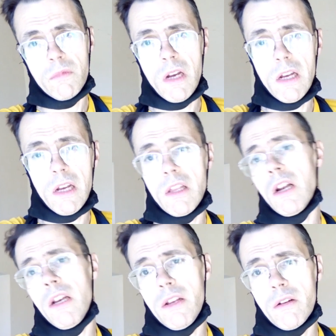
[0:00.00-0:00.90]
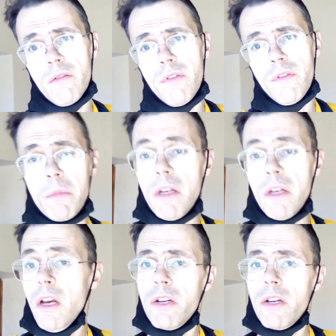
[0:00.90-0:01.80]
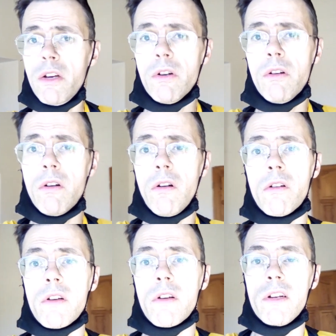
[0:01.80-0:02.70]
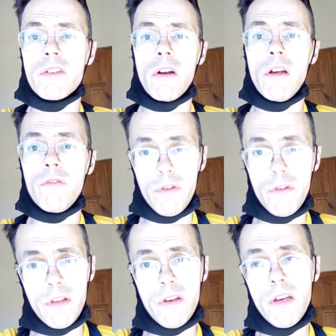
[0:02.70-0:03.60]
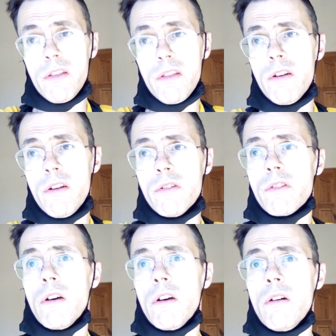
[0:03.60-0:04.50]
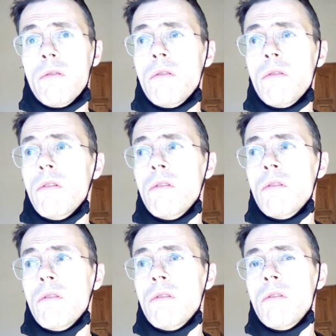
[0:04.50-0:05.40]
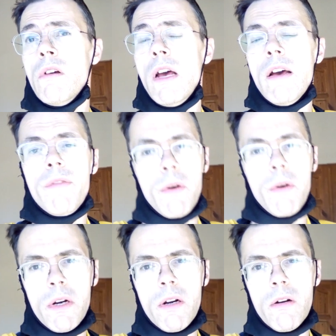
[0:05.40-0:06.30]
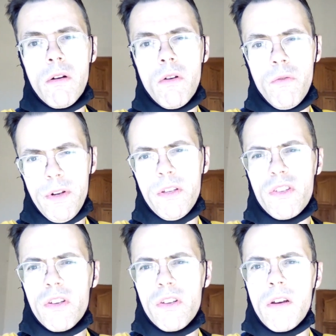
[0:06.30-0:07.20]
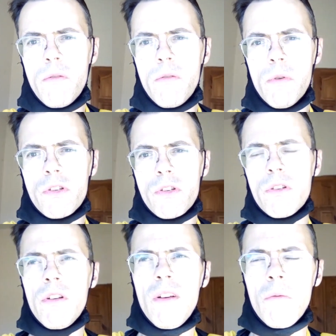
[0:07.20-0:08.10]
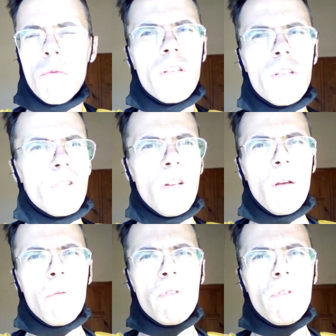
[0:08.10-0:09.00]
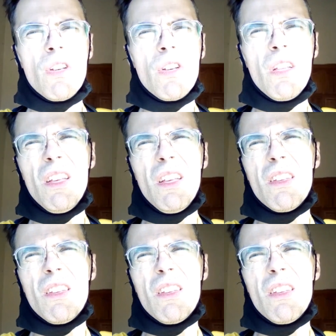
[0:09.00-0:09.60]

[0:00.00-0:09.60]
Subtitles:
And the lady confirmed me. The owner no longer is allowed for the 8 years now. Everywhere, all over the city I was. What is the name of the city?